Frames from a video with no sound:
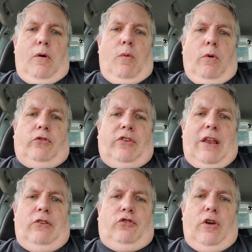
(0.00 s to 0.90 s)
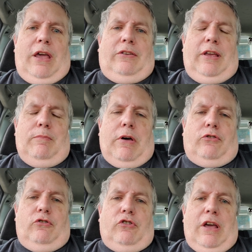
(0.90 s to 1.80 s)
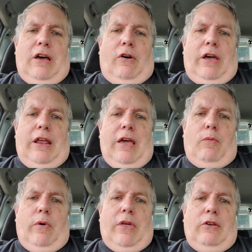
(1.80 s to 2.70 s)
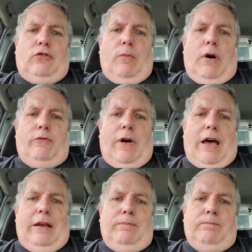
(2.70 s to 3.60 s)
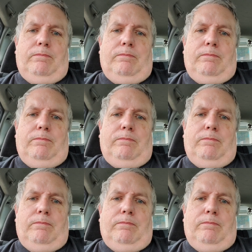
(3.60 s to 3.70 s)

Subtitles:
was sentenced to 18 months in jail and hit with a small fine.